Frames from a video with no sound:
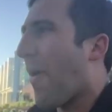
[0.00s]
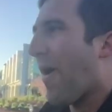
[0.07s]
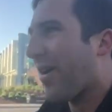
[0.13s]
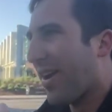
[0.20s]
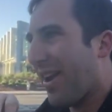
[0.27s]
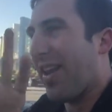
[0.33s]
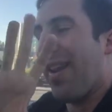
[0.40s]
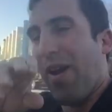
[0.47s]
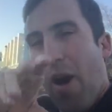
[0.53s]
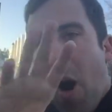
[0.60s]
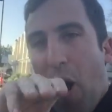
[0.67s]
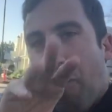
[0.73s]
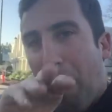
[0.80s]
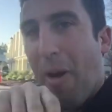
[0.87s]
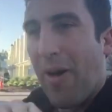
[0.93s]
barking and they're
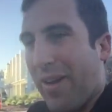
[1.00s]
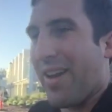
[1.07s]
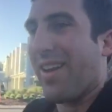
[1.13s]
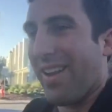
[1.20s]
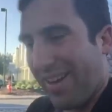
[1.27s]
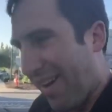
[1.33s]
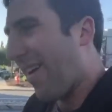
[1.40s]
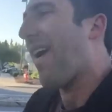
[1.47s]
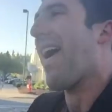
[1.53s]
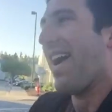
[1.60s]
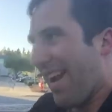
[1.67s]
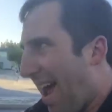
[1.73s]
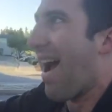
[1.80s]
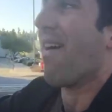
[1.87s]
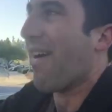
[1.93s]
all barking, you're like,
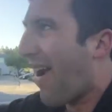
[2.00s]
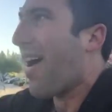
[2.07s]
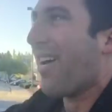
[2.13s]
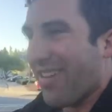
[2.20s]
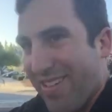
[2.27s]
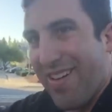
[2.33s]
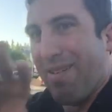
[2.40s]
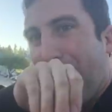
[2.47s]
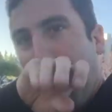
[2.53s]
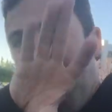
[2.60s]
okay, now we're all doing it.